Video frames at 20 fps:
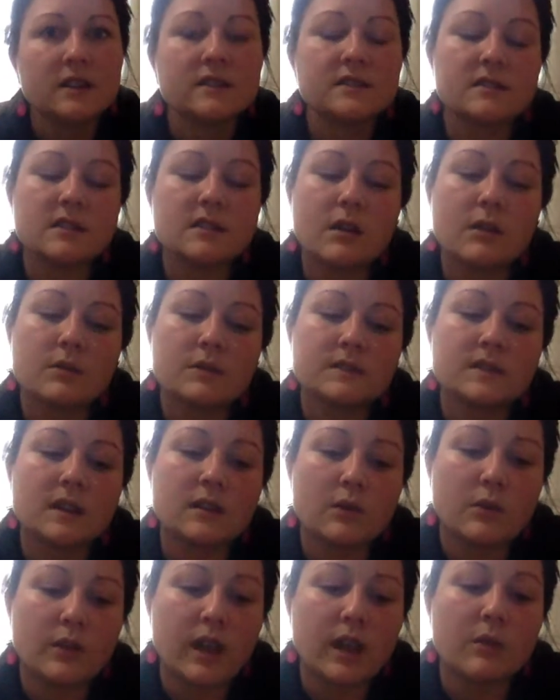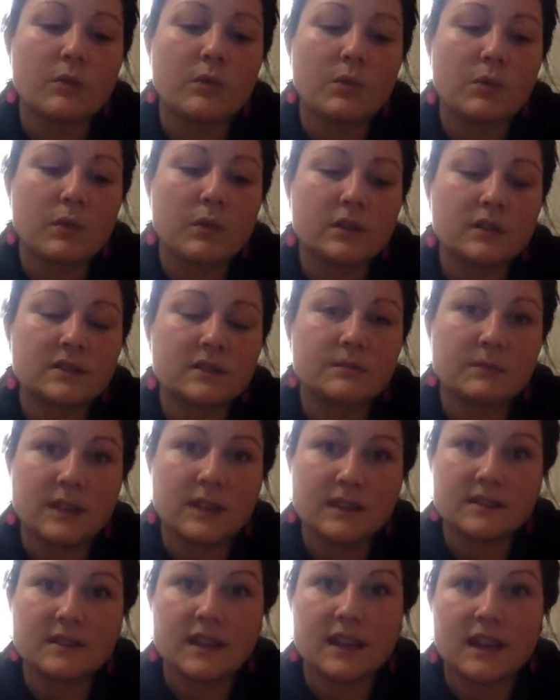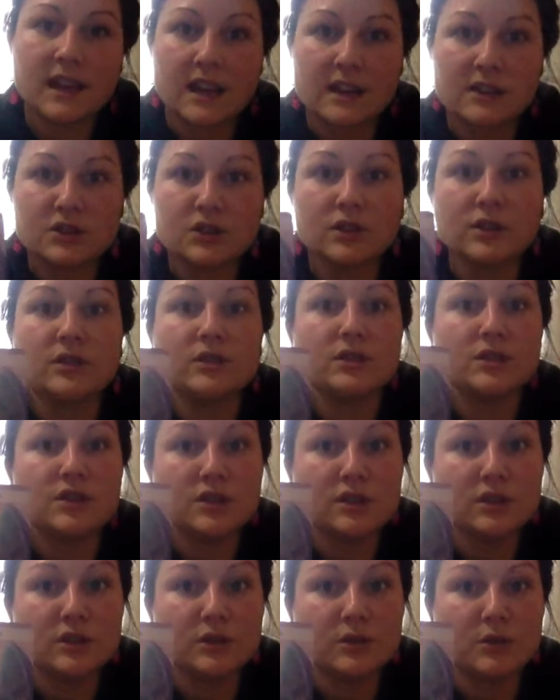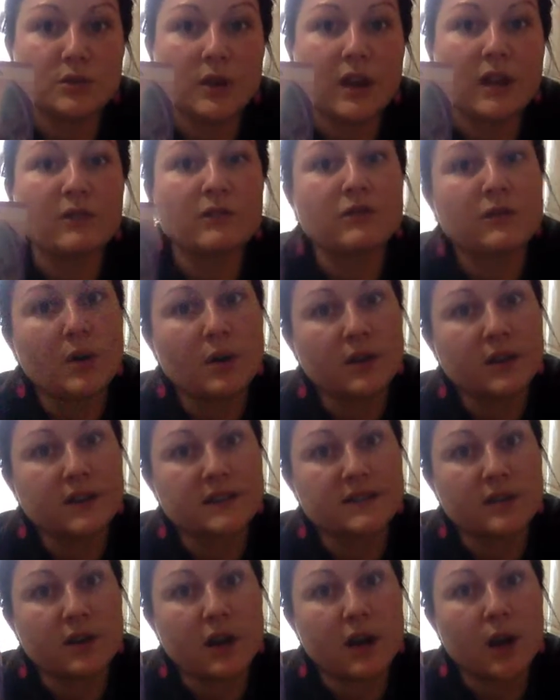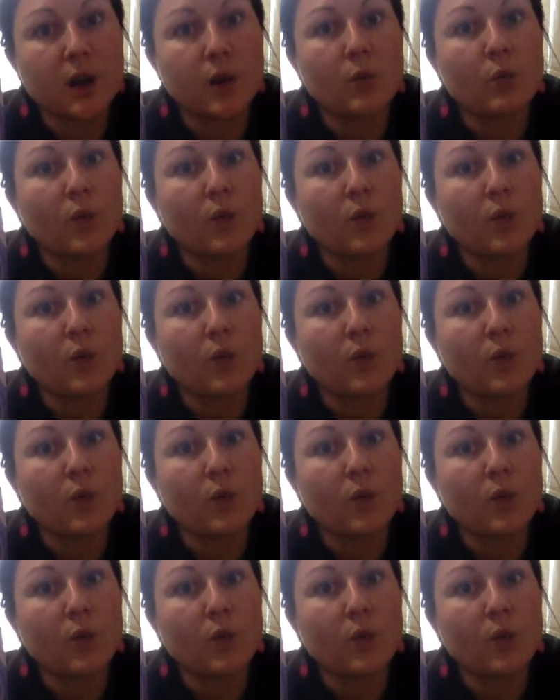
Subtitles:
So it's like, okay, well, what are some things I can actually do and focus on